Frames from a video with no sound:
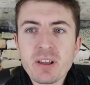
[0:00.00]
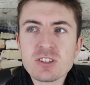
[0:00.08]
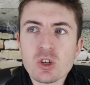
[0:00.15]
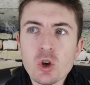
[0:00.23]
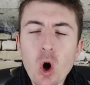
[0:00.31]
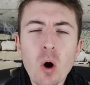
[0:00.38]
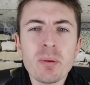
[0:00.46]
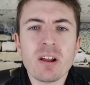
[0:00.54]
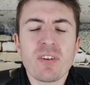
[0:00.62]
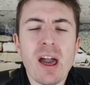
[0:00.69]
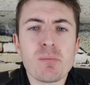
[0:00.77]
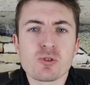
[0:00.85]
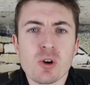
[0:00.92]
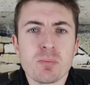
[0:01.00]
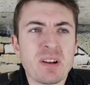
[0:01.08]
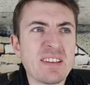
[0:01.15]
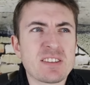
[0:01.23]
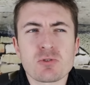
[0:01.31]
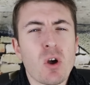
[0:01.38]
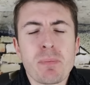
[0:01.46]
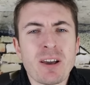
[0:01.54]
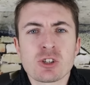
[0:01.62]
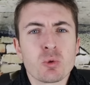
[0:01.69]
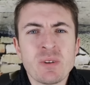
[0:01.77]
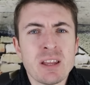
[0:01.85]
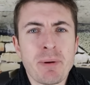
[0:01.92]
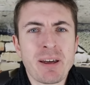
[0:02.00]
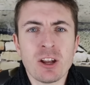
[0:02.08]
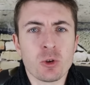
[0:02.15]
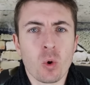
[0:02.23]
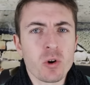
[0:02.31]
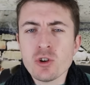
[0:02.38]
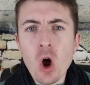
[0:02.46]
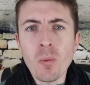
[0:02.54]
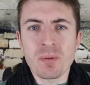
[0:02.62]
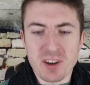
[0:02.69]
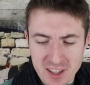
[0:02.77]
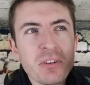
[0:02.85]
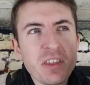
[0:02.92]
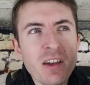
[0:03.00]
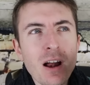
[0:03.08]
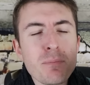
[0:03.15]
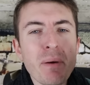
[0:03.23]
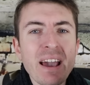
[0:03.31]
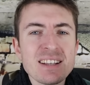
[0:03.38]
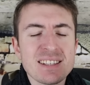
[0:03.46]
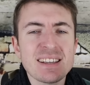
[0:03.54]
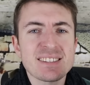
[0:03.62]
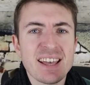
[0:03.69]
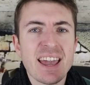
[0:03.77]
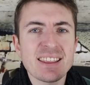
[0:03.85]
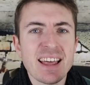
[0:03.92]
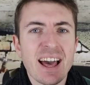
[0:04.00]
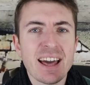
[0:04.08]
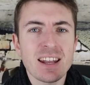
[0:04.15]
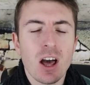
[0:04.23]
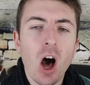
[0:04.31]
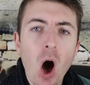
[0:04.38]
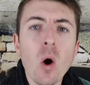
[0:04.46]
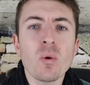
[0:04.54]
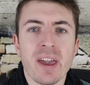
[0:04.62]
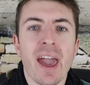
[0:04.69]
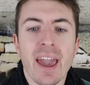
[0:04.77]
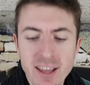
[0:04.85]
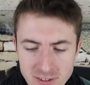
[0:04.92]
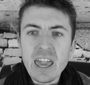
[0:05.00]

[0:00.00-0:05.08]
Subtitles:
Because nobody at Real Madrid believes this right back should win the Ballon d'Or. Nobody. But they are basically saying that, okay,